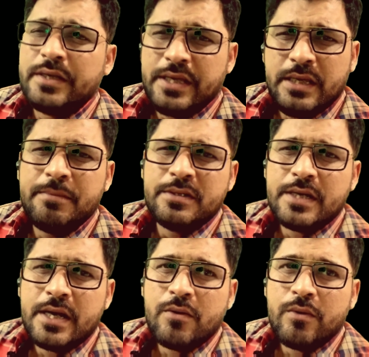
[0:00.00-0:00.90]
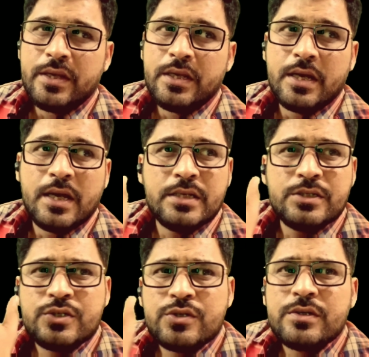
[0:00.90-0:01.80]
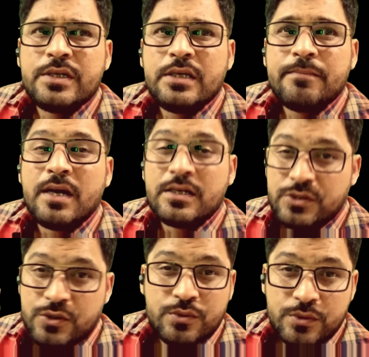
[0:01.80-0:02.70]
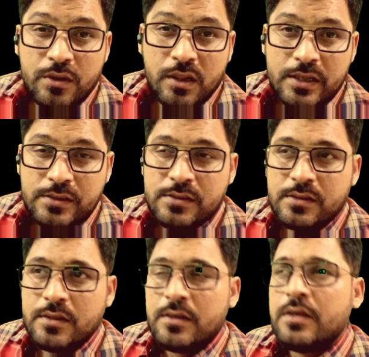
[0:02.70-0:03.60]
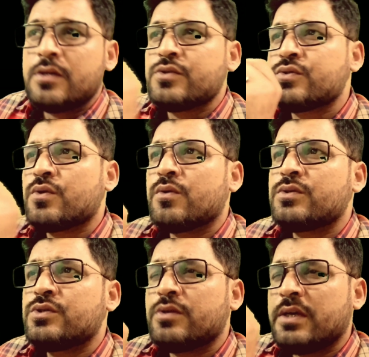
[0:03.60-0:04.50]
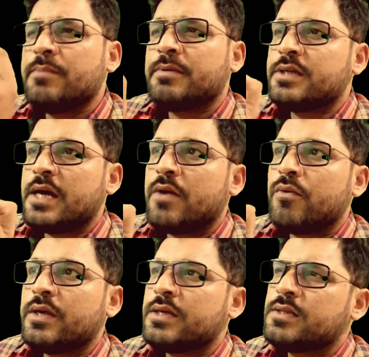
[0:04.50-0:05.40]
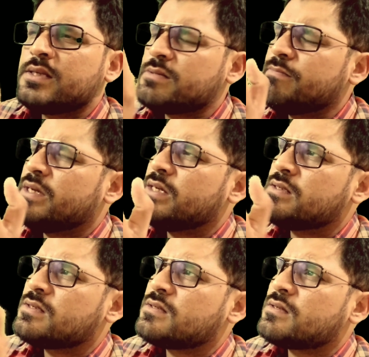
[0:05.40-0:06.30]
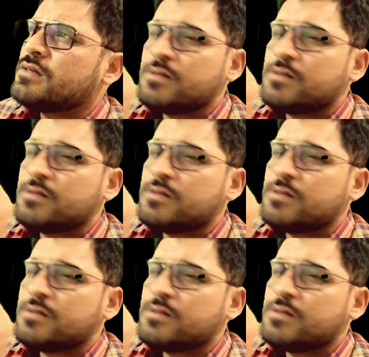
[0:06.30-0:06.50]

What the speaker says: Keep a diary and to keep a to-do list. So to keep a diary, this means